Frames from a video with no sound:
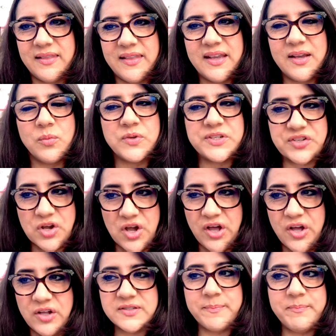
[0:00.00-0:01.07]
it was
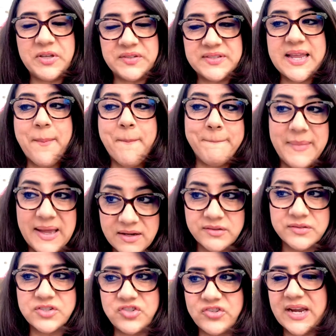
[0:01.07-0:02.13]
called Milt and
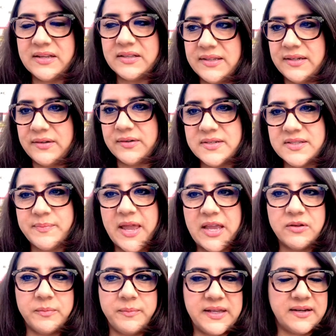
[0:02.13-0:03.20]
Michael's Dry Cleaners,
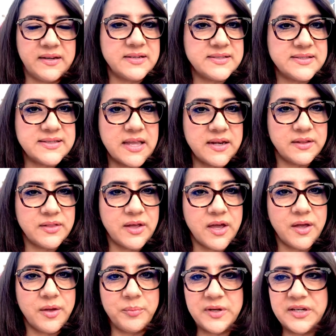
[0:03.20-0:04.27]
Michael being his son in
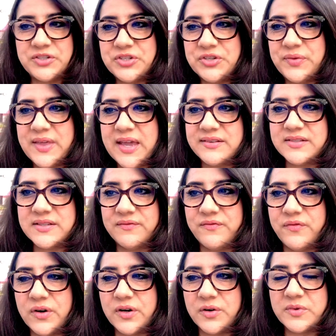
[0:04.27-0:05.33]
law, but in
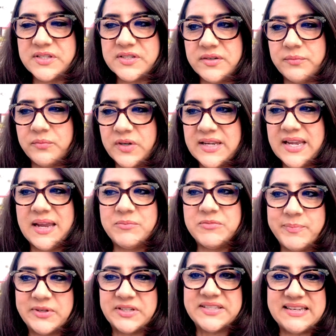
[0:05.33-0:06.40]
2004 it was
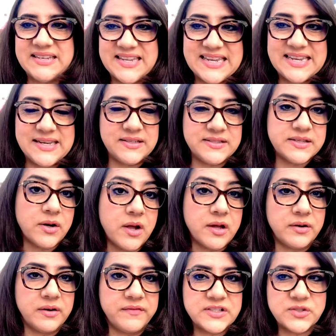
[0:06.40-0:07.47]
renamed Milt and Edie's in
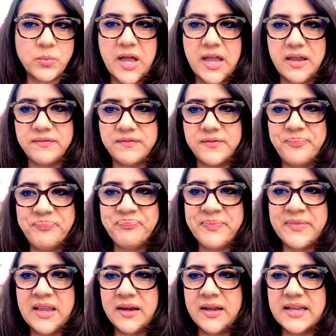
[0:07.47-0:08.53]
honor of his wife.
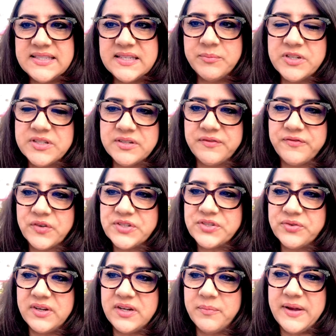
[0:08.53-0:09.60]
Customers are first
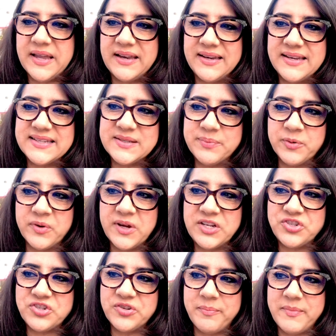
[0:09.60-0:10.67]
greeted by an
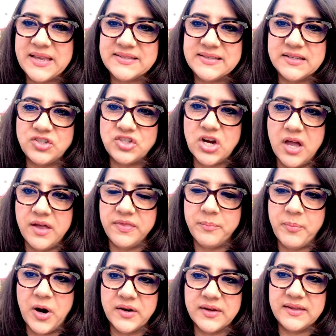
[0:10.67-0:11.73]
inspirational message on the
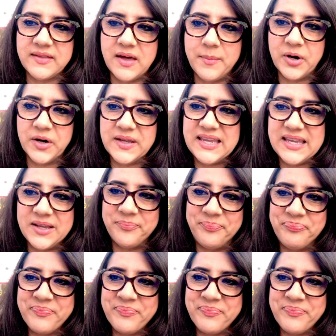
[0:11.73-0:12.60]
parking lot marquee.